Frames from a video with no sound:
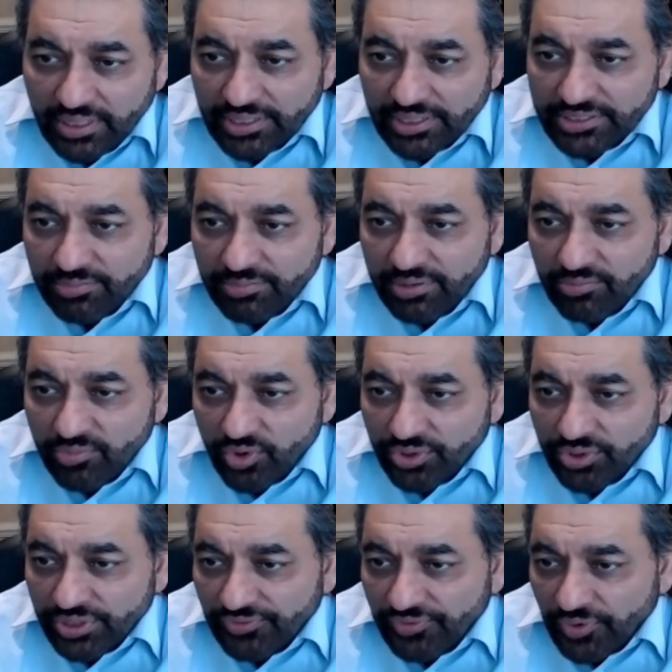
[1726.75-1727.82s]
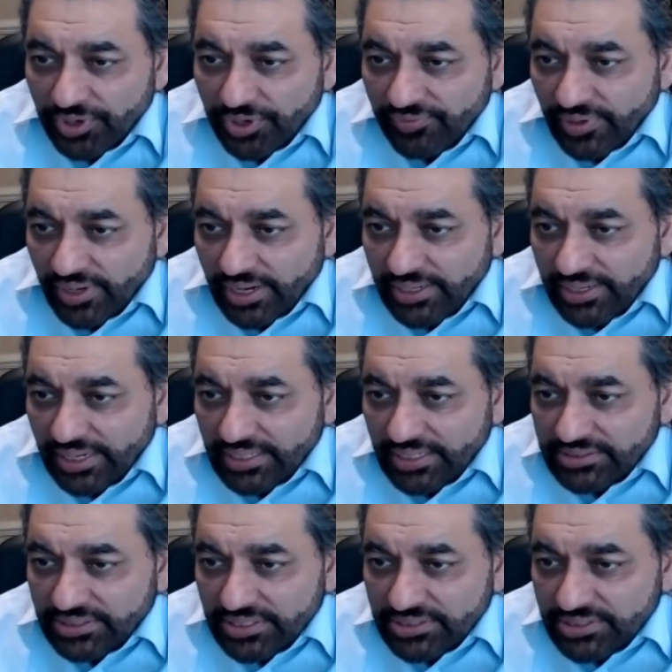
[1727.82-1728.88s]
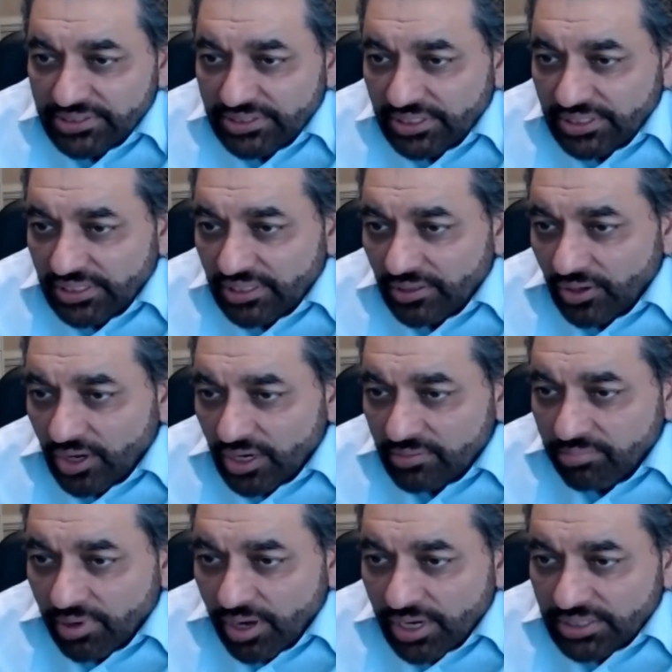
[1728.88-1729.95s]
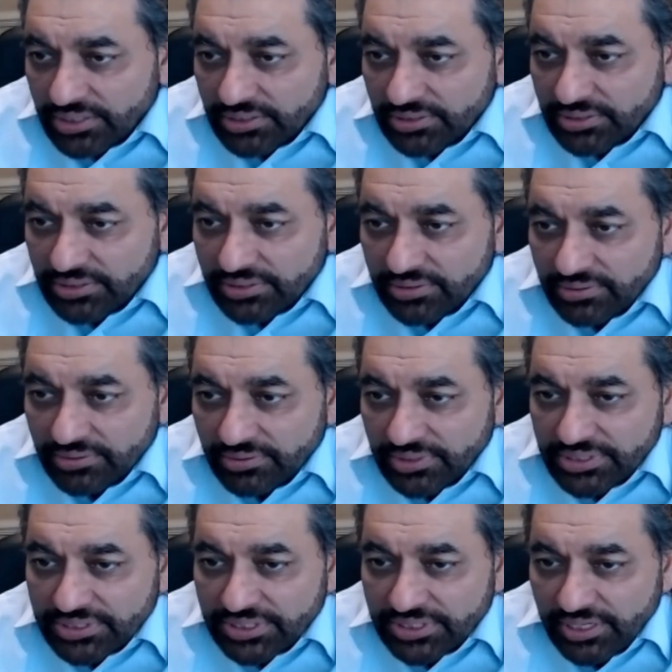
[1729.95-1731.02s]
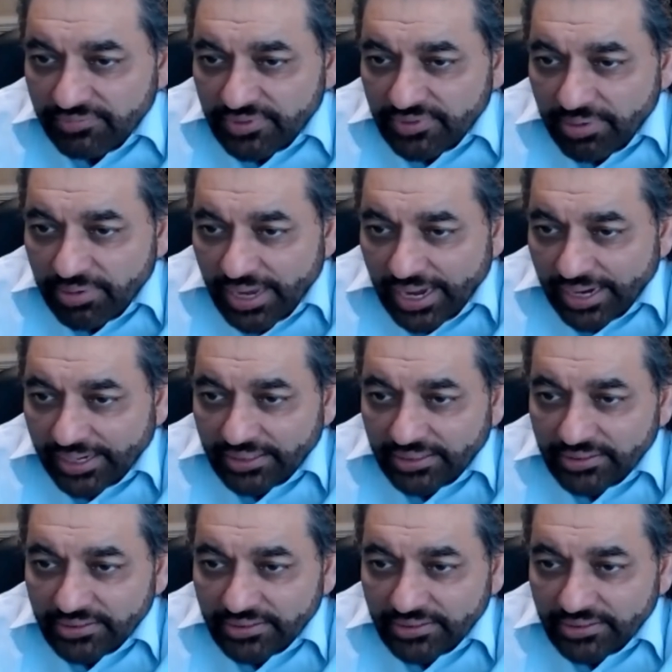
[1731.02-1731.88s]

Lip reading: It's been more than 45 days since the lockbox received the packet.